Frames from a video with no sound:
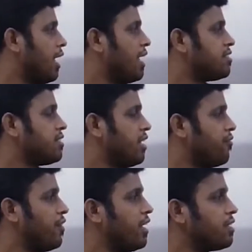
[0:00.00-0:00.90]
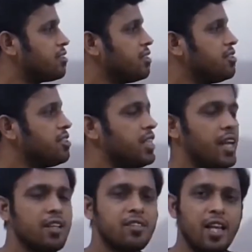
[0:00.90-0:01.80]
as fx,
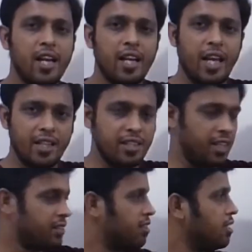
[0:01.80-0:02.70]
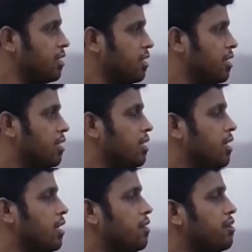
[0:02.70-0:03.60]
gx and hx.
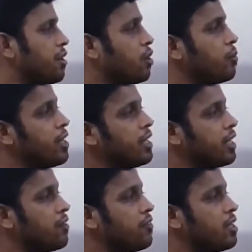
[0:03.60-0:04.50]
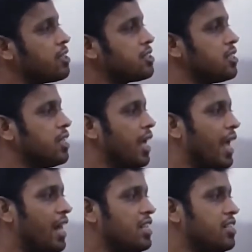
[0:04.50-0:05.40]
Trigonometrical function,
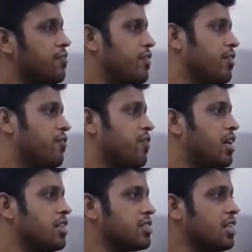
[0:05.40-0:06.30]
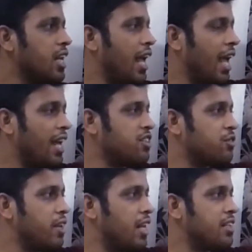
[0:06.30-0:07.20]
algebraic function as
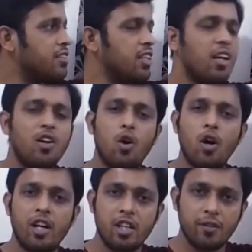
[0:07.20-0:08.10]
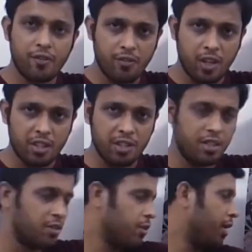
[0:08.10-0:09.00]
well as the logarithmic
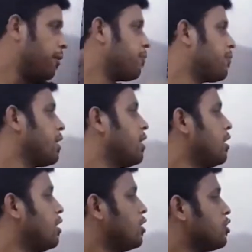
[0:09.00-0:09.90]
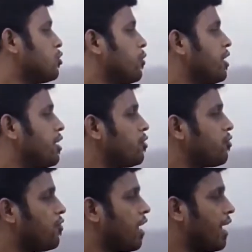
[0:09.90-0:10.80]
function. Okay. So we need
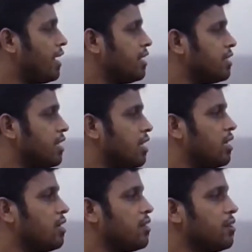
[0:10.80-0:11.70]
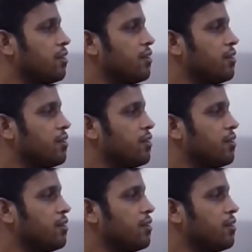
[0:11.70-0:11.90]
to find the